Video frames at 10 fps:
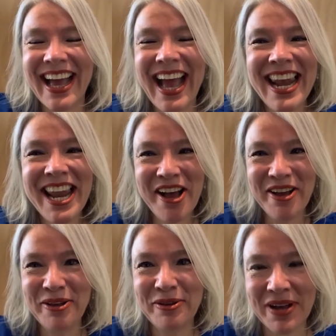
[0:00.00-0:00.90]

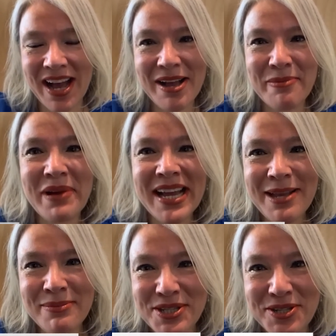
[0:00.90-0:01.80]
Hello, uh, my
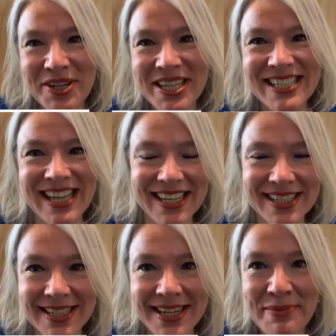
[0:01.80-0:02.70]
name's Donna
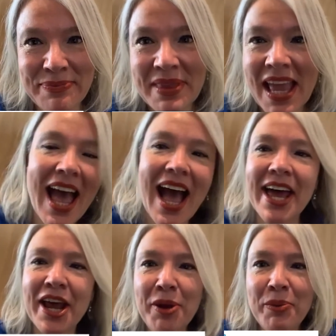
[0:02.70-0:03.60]
Sexton,
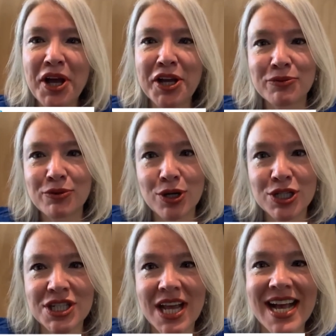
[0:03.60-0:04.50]
and I work at
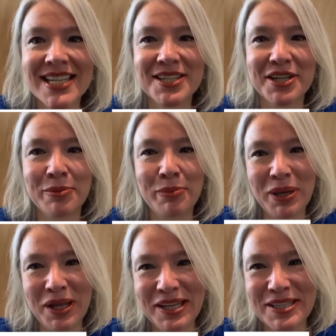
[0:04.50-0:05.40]
Roche as a
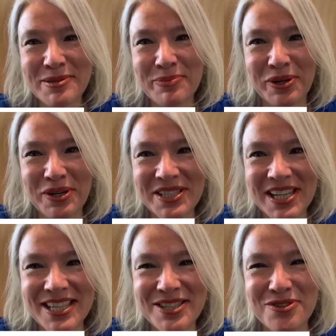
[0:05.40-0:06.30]
compliance
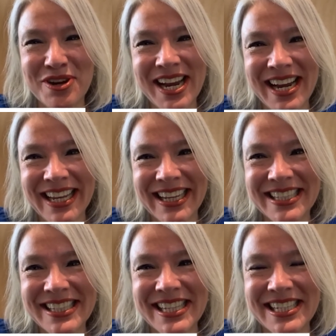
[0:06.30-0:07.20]
process training
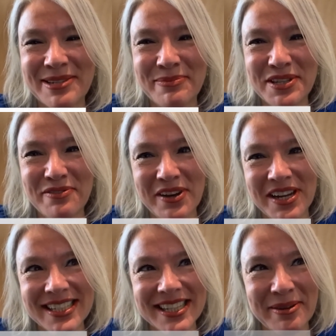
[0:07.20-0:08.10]
and systems
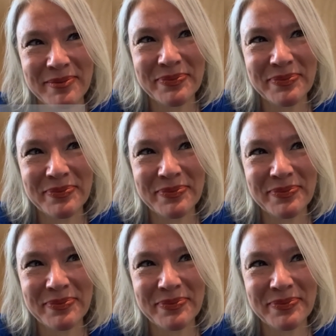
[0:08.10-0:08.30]
advisor.